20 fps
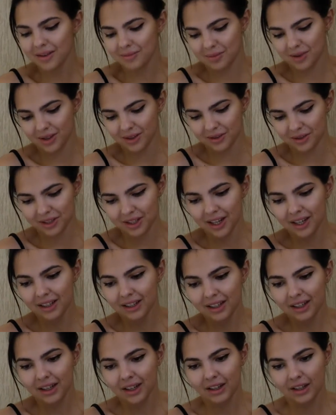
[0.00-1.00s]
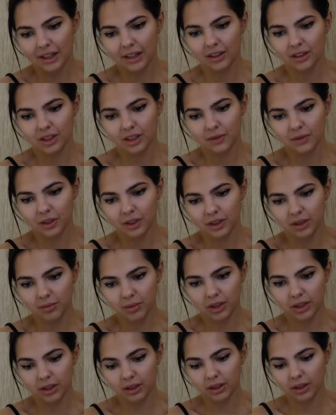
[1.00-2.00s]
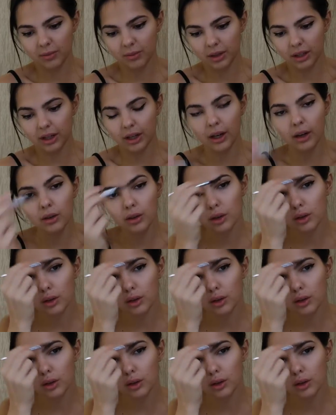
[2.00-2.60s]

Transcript: eyebrows Okay, I'll just fill them in a little bit now.